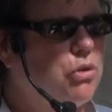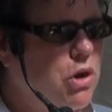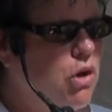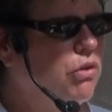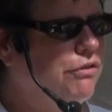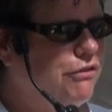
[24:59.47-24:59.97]

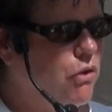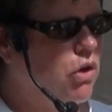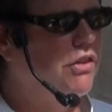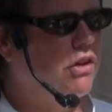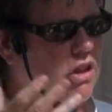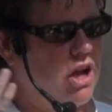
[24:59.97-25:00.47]
grown
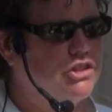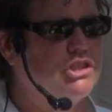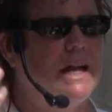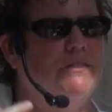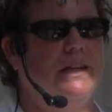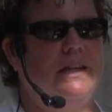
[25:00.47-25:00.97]
for their
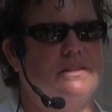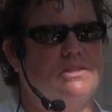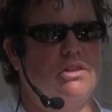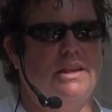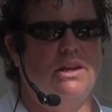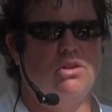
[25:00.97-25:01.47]
longevity,
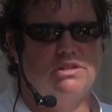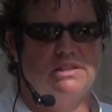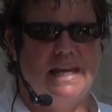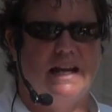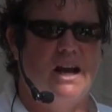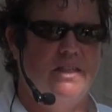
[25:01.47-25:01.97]
so they don't
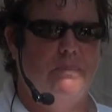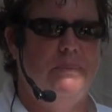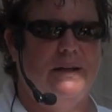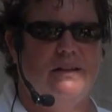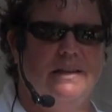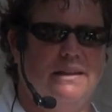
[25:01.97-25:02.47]
take on the
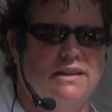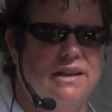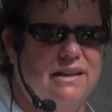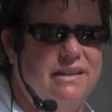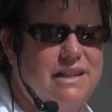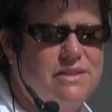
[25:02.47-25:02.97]
pickling.
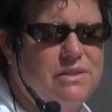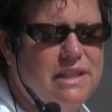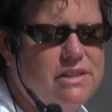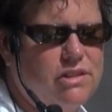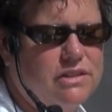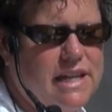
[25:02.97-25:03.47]

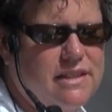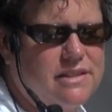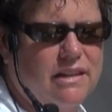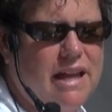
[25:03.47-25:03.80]
These will taste a